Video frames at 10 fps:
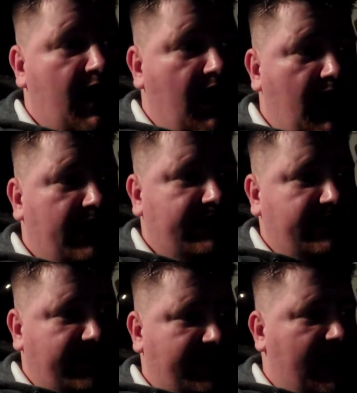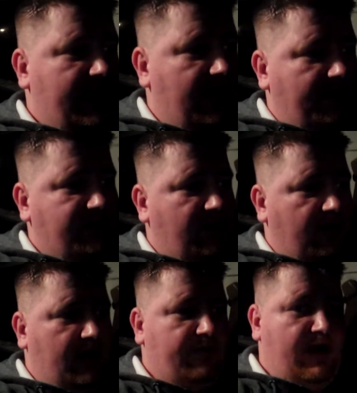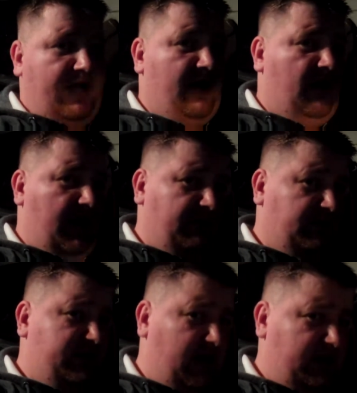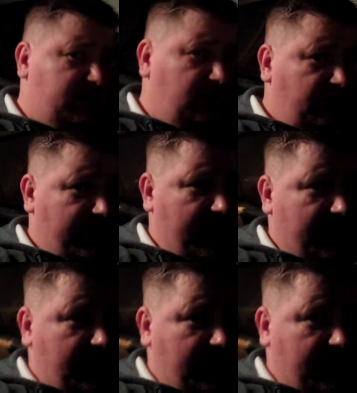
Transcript: Other than that, not much going on right now. I will talk to you then.